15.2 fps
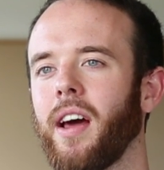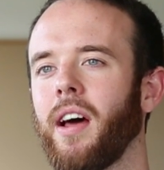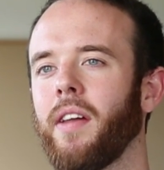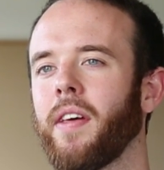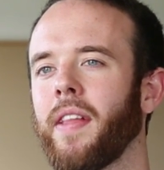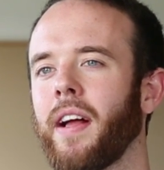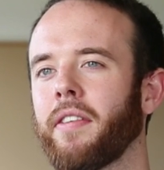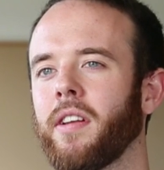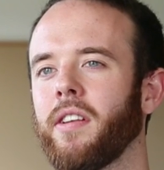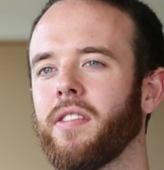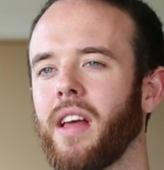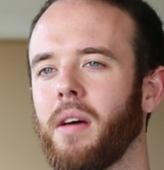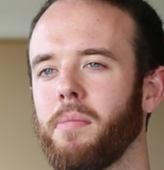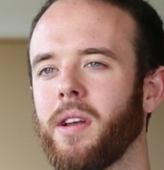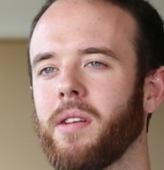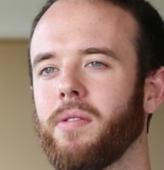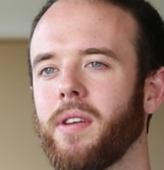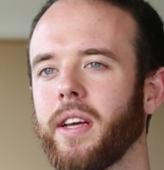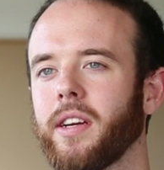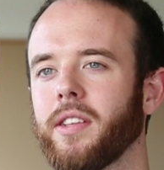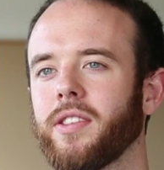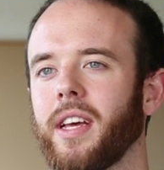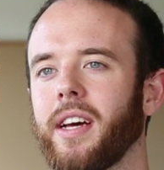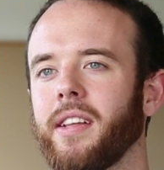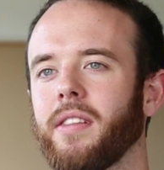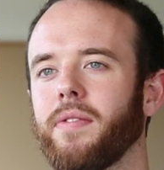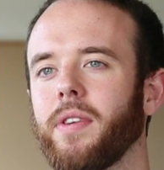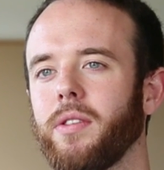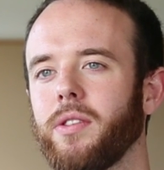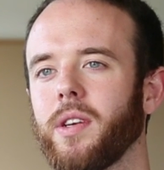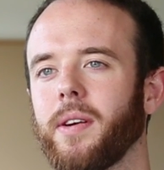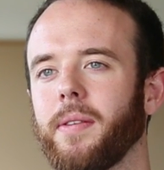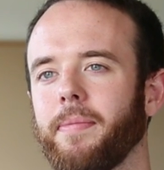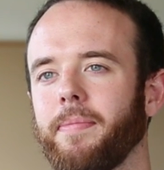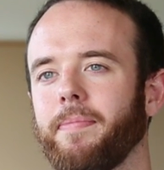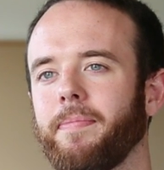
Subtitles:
I think that's going to stand me in a really good stead in the future.